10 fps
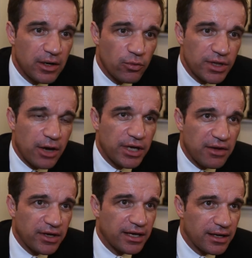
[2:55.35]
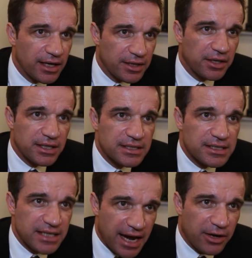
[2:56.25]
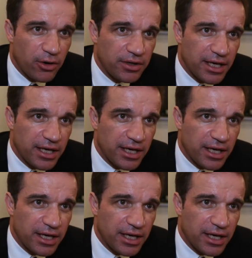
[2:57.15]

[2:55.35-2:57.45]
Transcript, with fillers: without having another sign-on,